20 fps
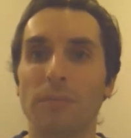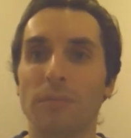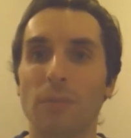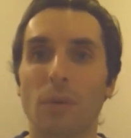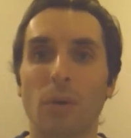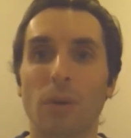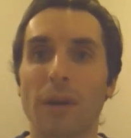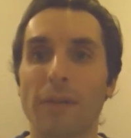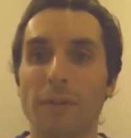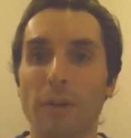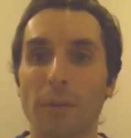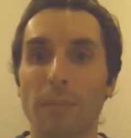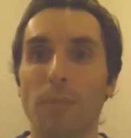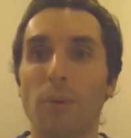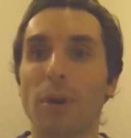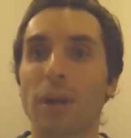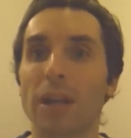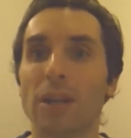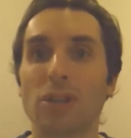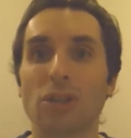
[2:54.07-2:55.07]
or if you're
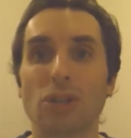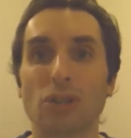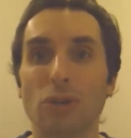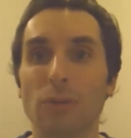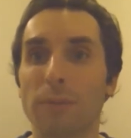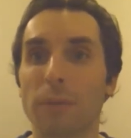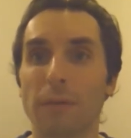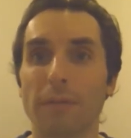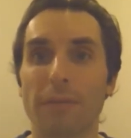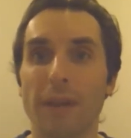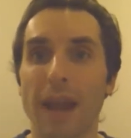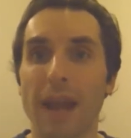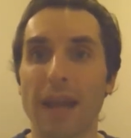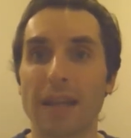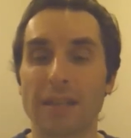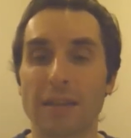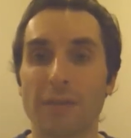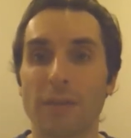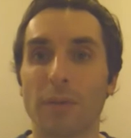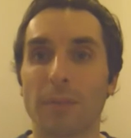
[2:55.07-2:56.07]
booking super
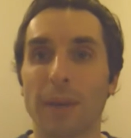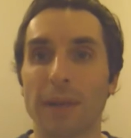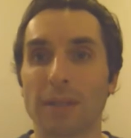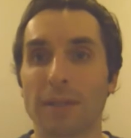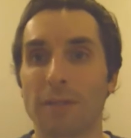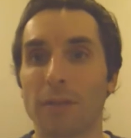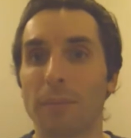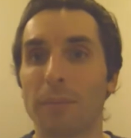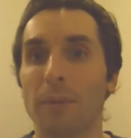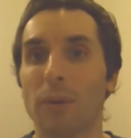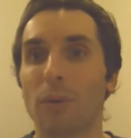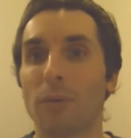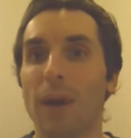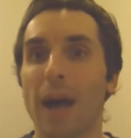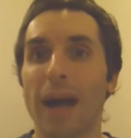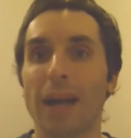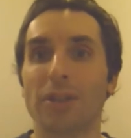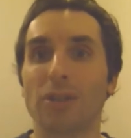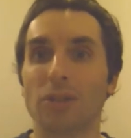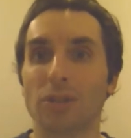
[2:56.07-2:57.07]
fast, if you're Bill
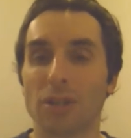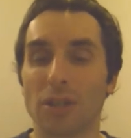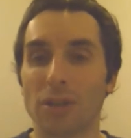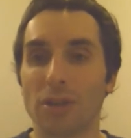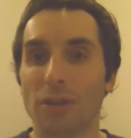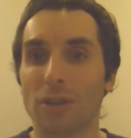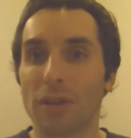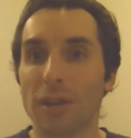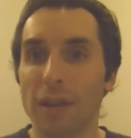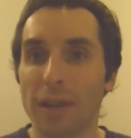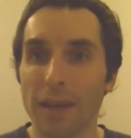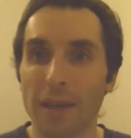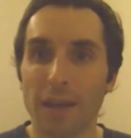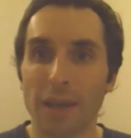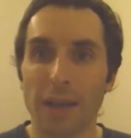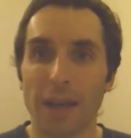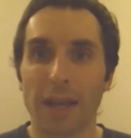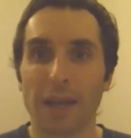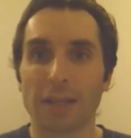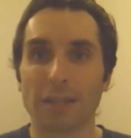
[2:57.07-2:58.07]
Rogers and you're
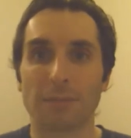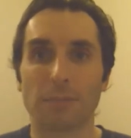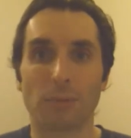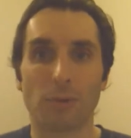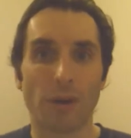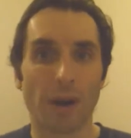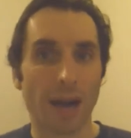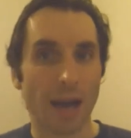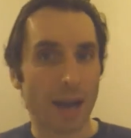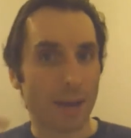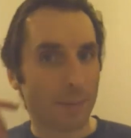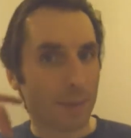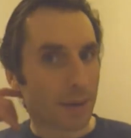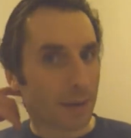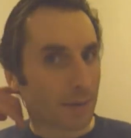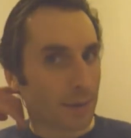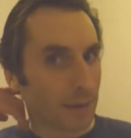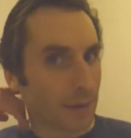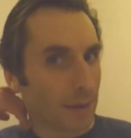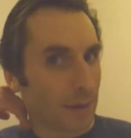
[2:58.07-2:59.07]
in his prime
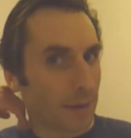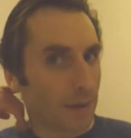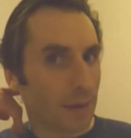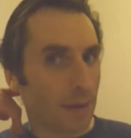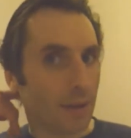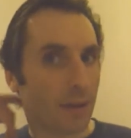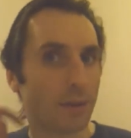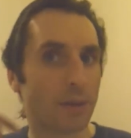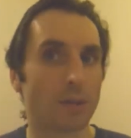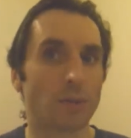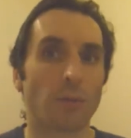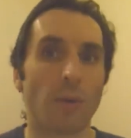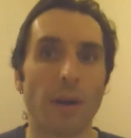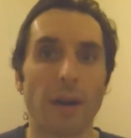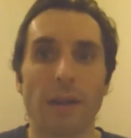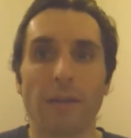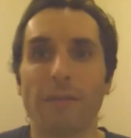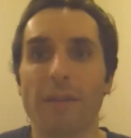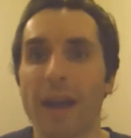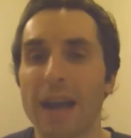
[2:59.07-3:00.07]
and, he's
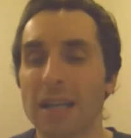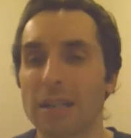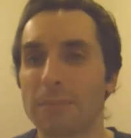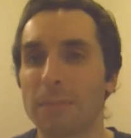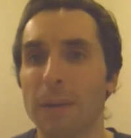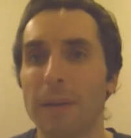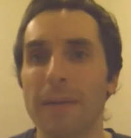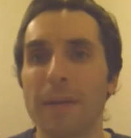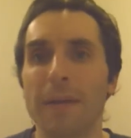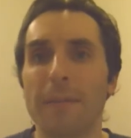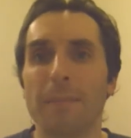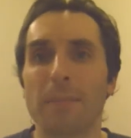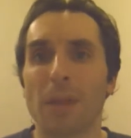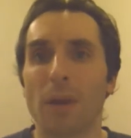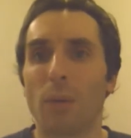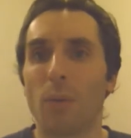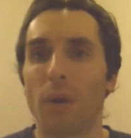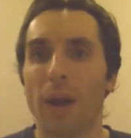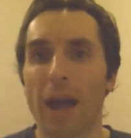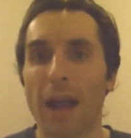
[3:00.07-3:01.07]
running fast. But
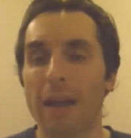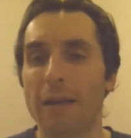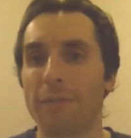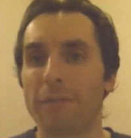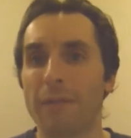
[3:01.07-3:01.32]
what I have